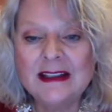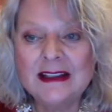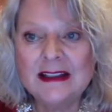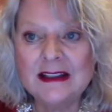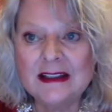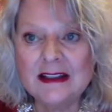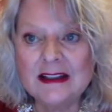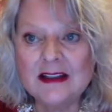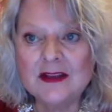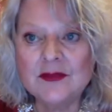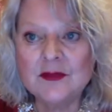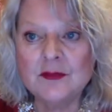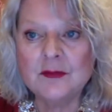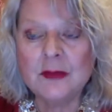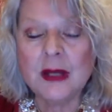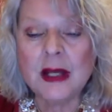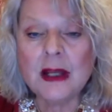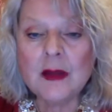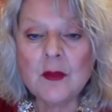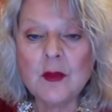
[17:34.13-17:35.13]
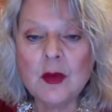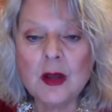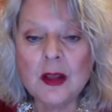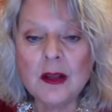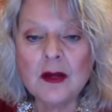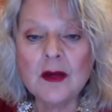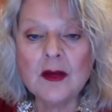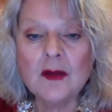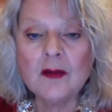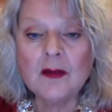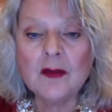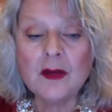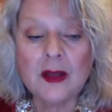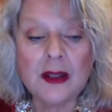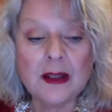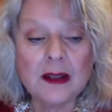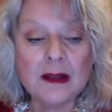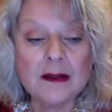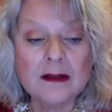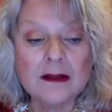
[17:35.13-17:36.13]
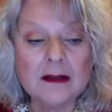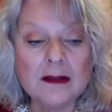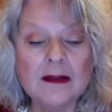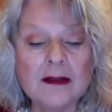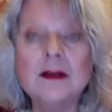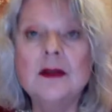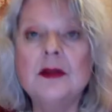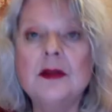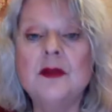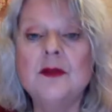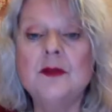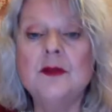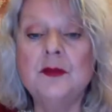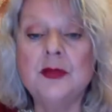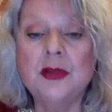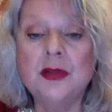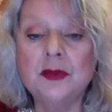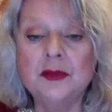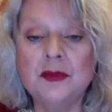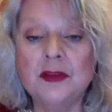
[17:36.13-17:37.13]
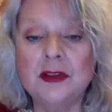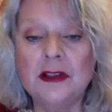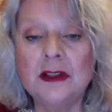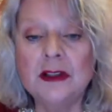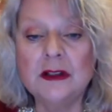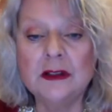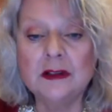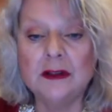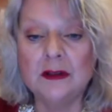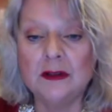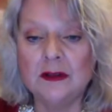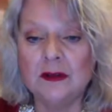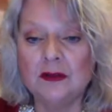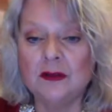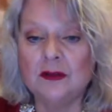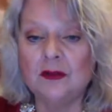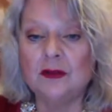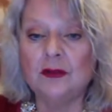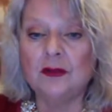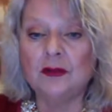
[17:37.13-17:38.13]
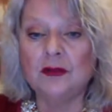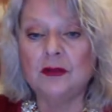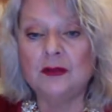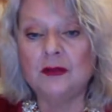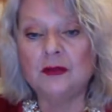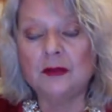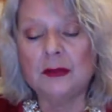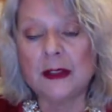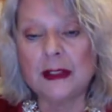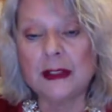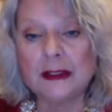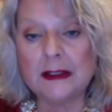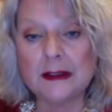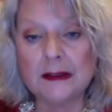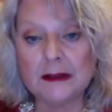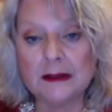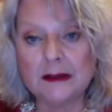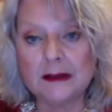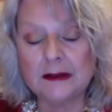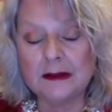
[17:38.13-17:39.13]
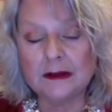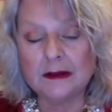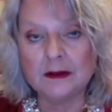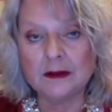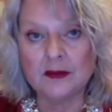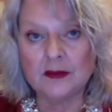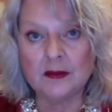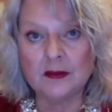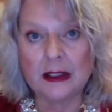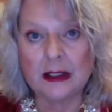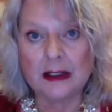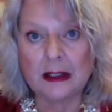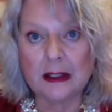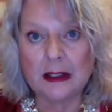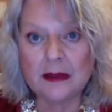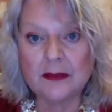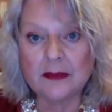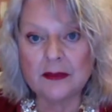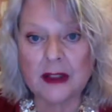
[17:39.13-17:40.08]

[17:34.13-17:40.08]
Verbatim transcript: That's my way of adding beauty to my life.